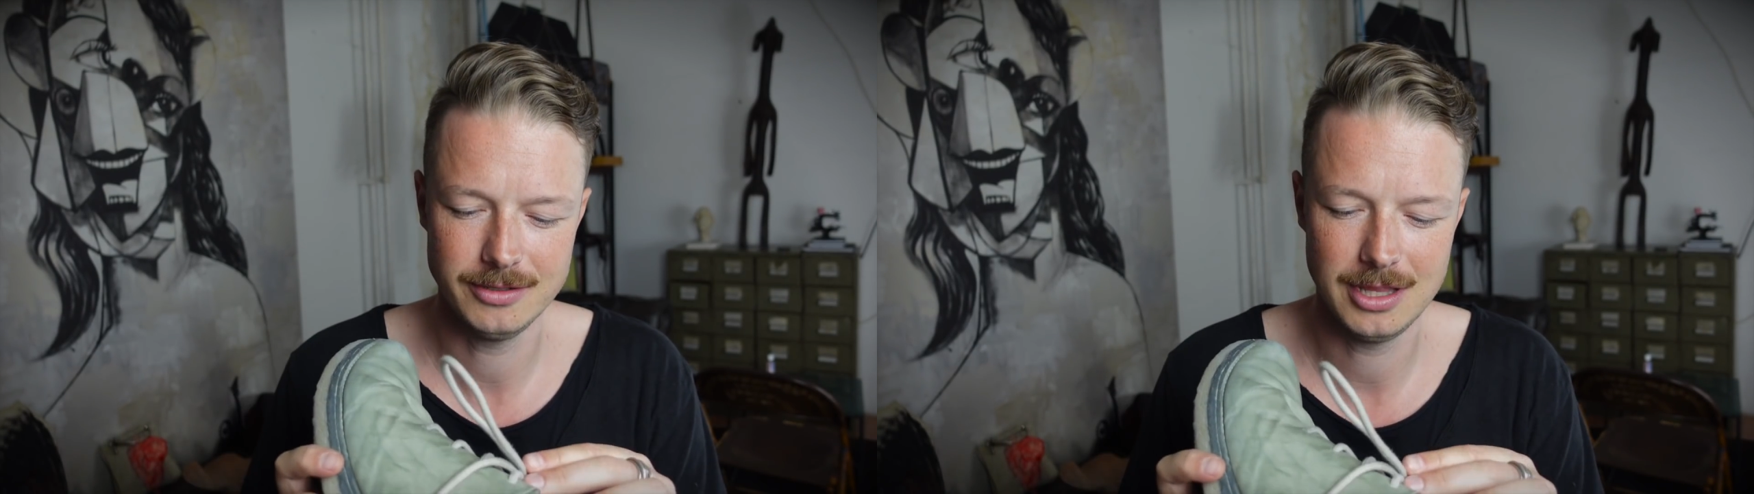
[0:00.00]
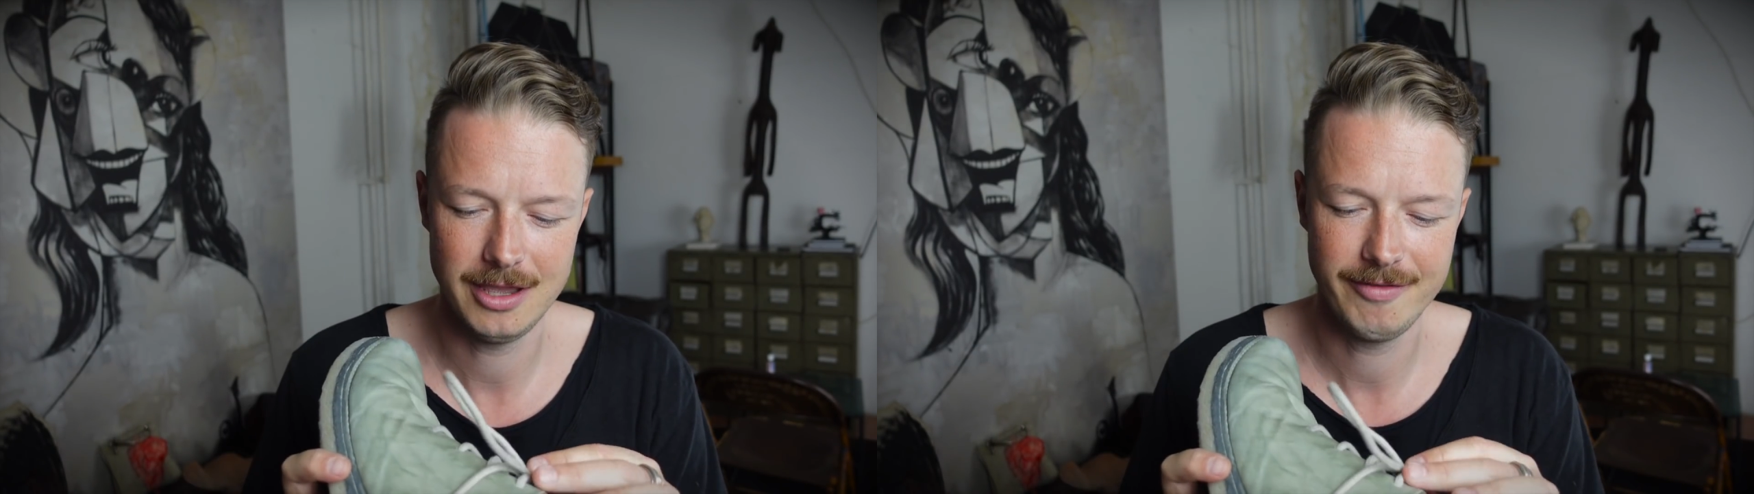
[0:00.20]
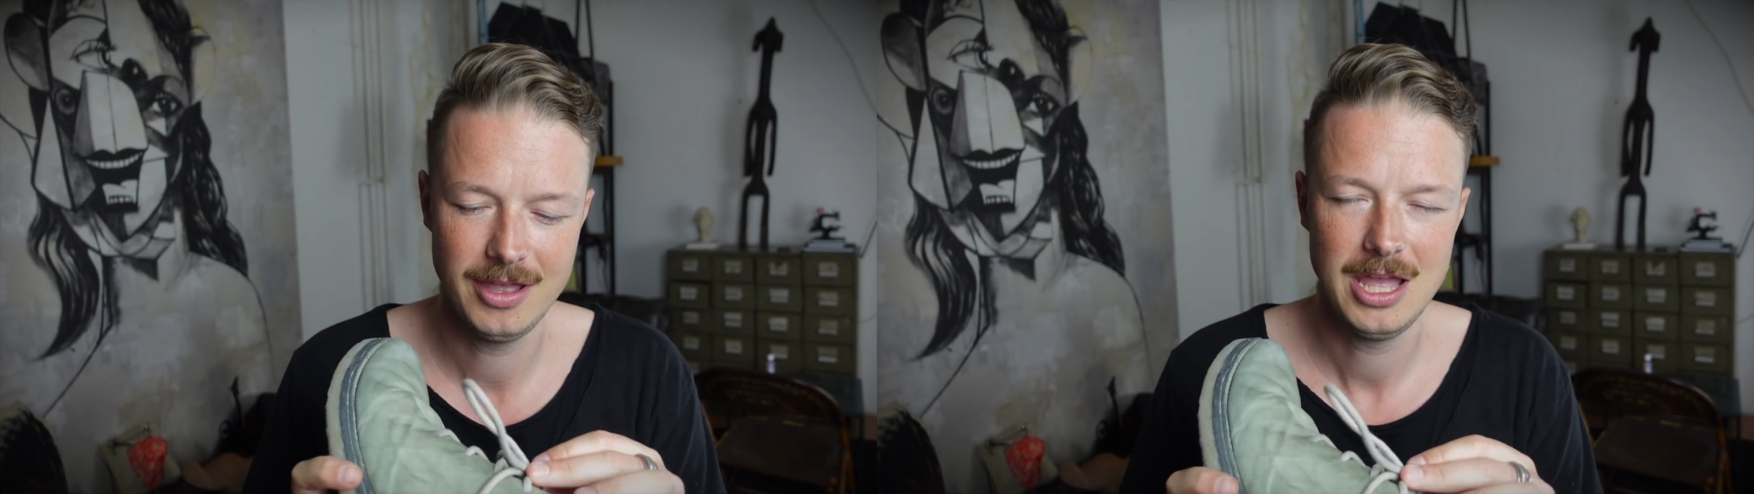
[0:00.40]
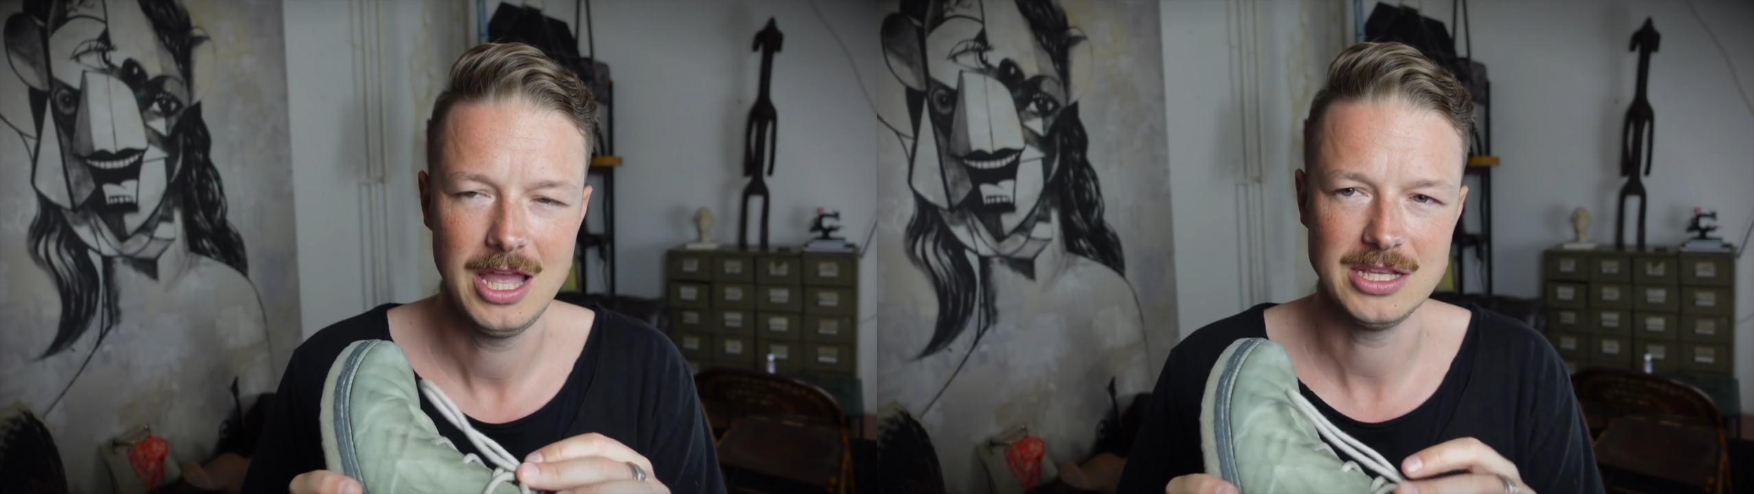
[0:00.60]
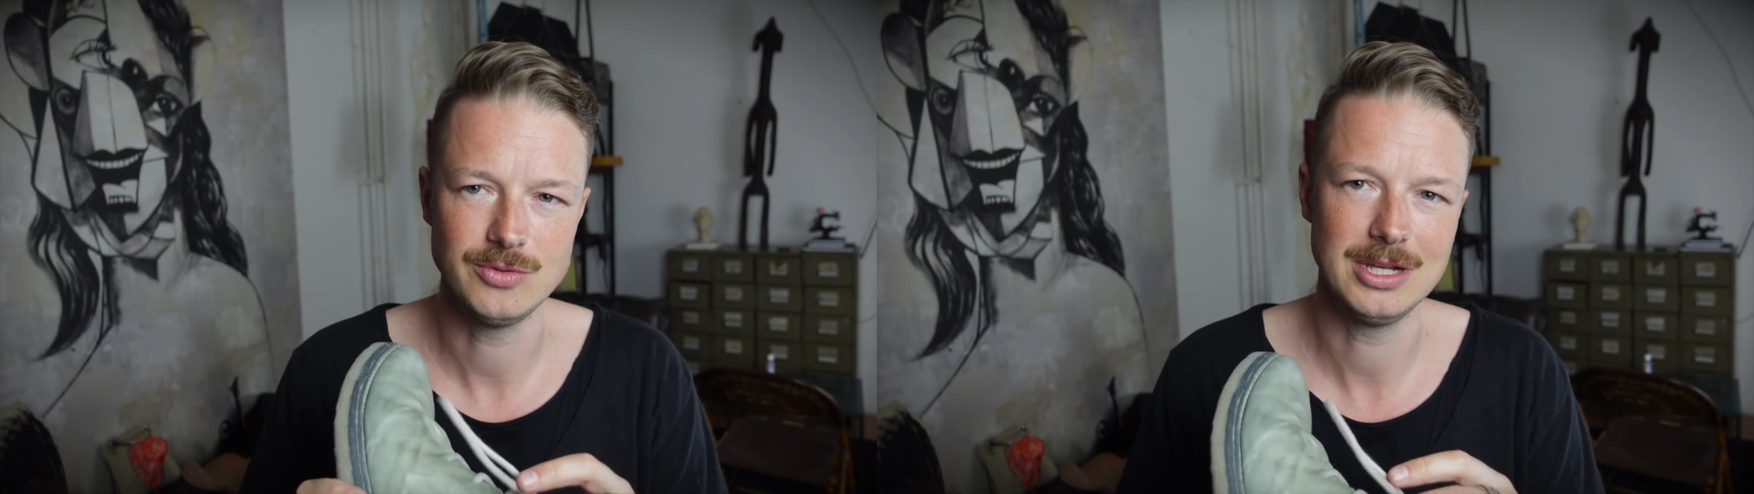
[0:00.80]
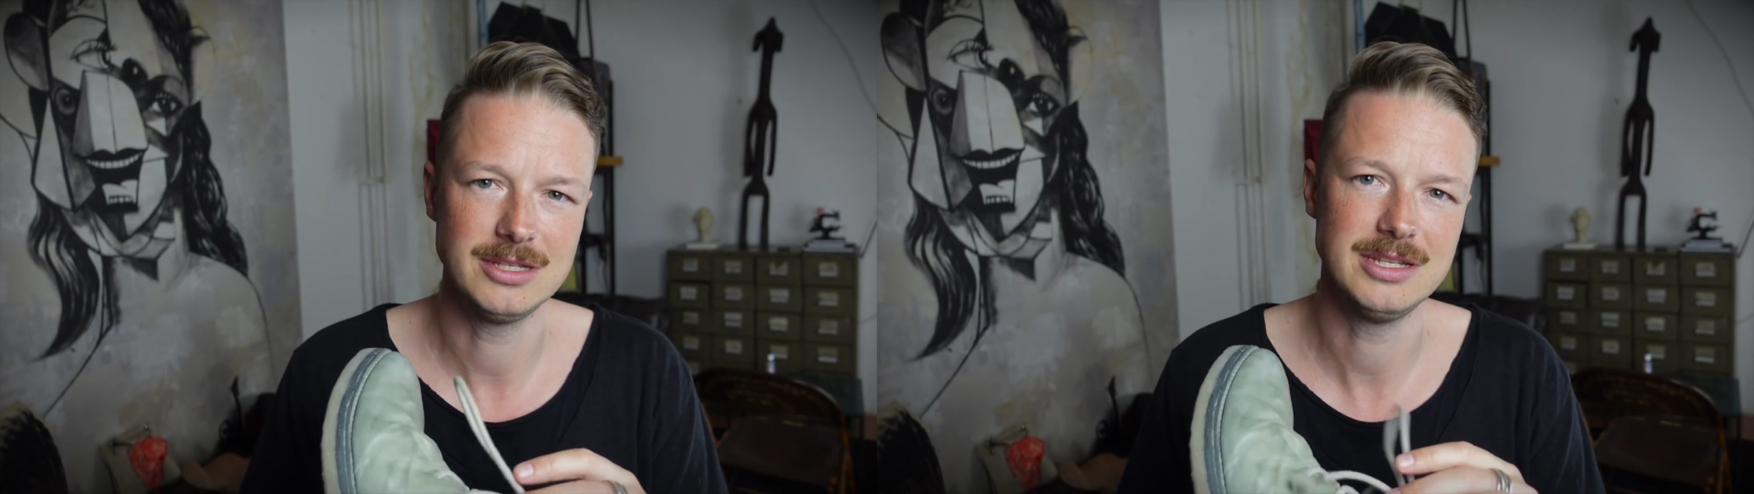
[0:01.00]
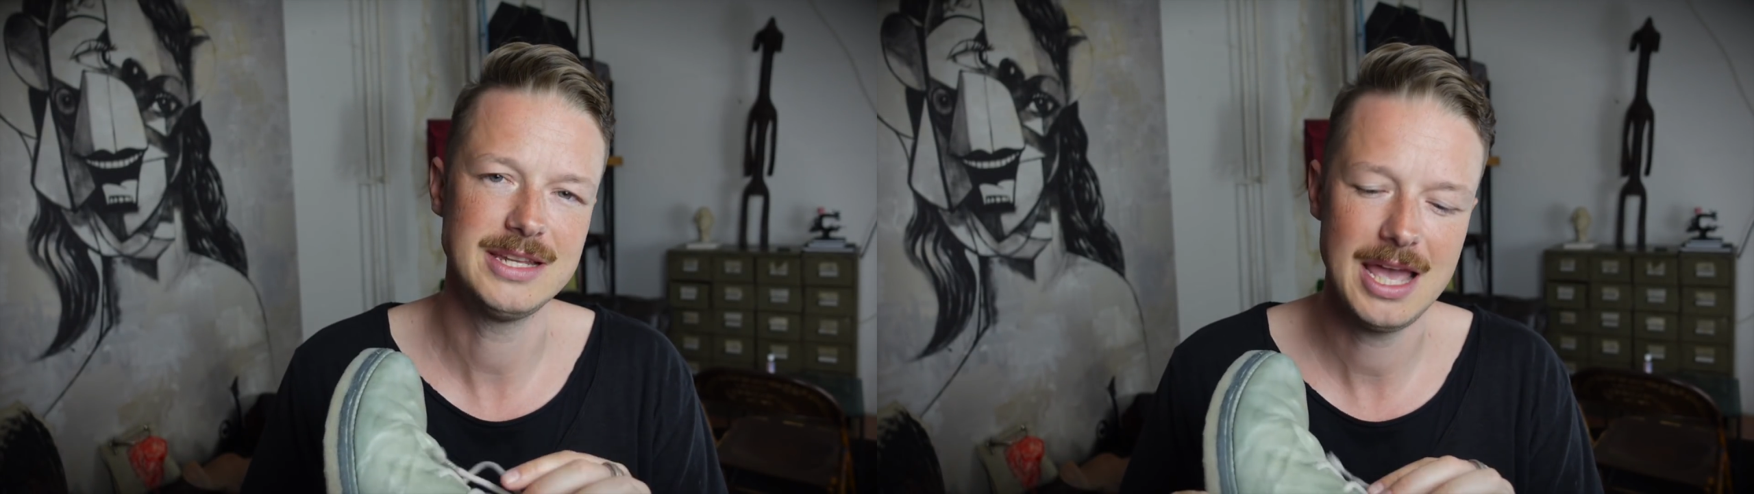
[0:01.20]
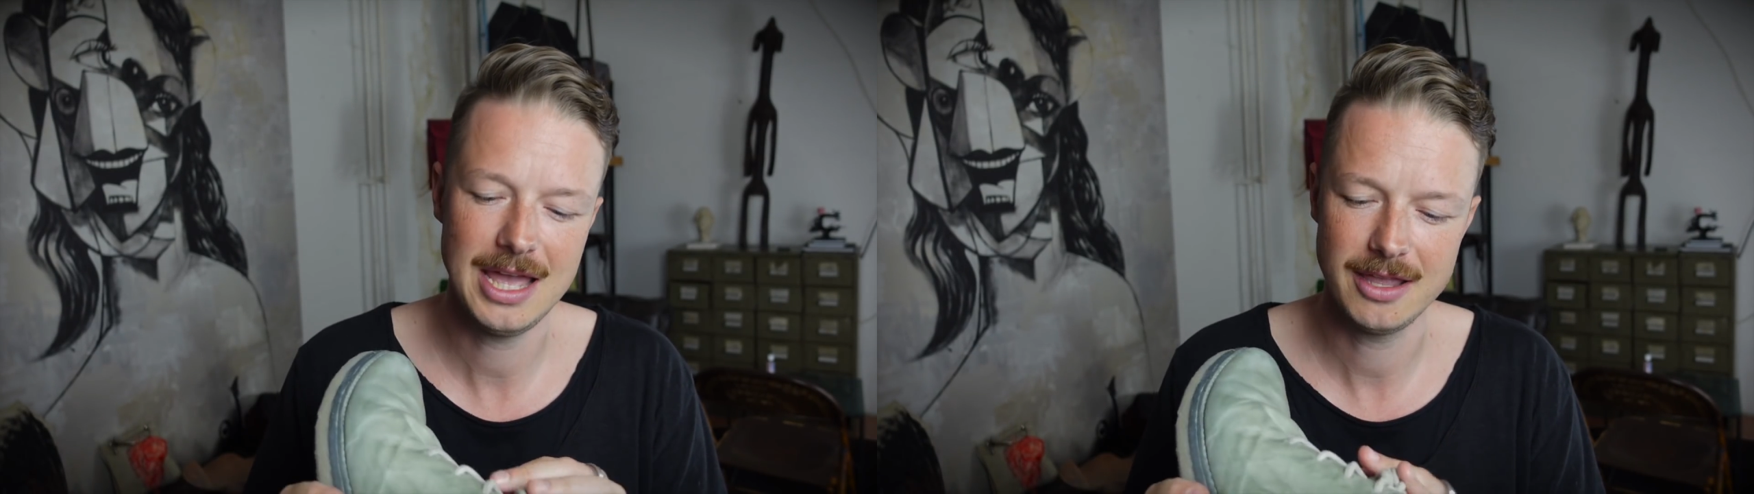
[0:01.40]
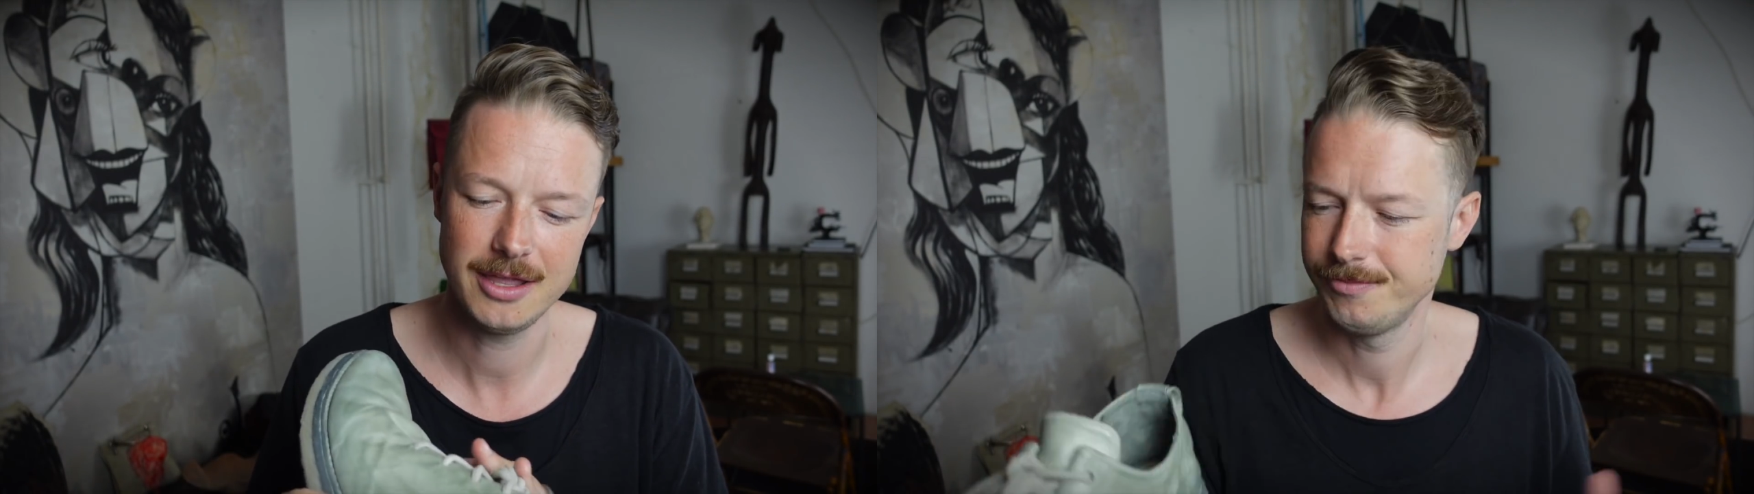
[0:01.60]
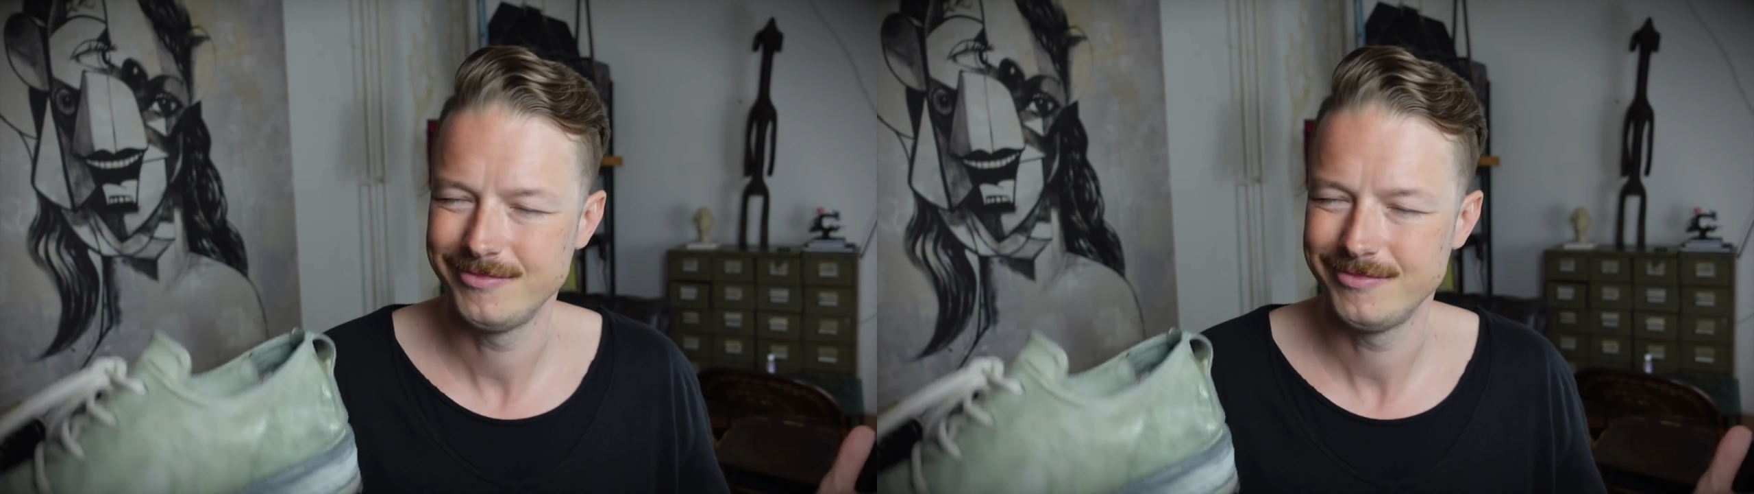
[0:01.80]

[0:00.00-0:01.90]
your life, as well as the tag.